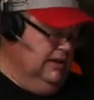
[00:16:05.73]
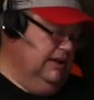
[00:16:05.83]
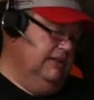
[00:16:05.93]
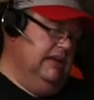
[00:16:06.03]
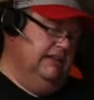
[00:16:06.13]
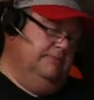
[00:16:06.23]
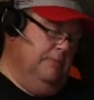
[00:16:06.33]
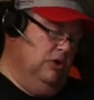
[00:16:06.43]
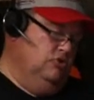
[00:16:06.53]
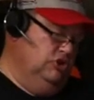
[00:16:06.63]
that it's
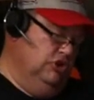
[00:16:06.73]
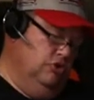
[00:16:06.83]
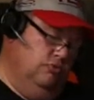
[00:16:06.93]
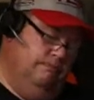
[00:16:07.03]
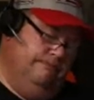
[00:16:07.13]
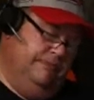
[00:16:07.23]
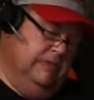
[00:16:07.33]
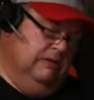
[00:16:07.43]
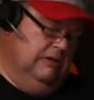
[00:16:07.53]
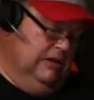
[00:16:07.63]
mode 2.
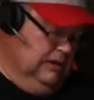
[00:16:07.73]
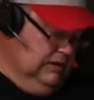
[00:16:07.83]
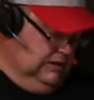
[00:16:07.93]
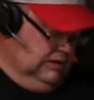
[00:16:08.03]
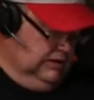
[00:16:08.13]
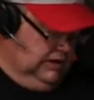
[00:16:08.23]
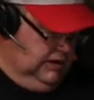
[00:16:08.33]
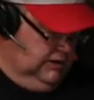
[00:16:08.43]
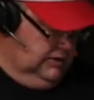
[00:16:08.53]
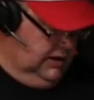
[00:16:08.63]
And